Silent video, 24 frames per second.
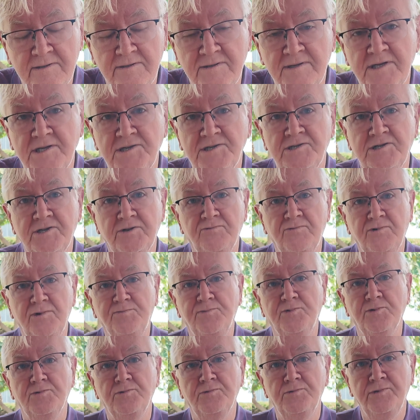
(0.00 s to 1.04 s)
There's the
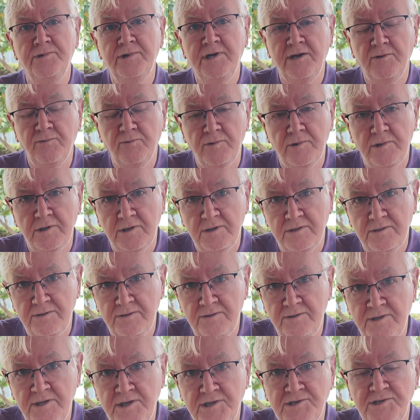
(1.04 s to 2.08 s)
Ripple network,
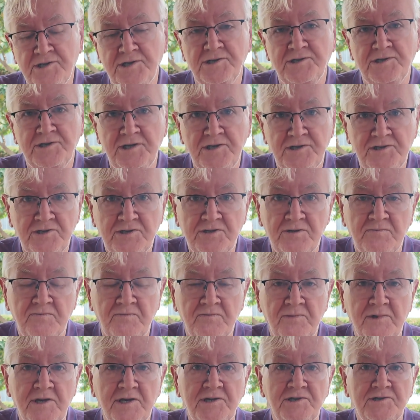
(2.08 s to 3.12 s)
there's the
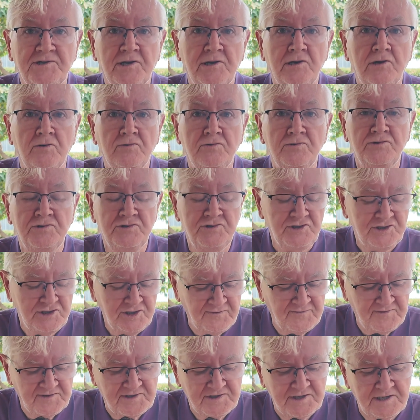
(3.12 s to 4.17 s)
system, there's the
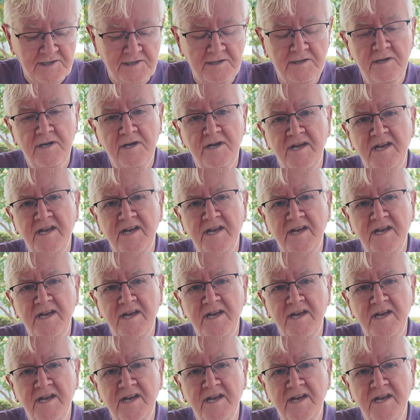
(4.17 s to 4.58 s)
longevity.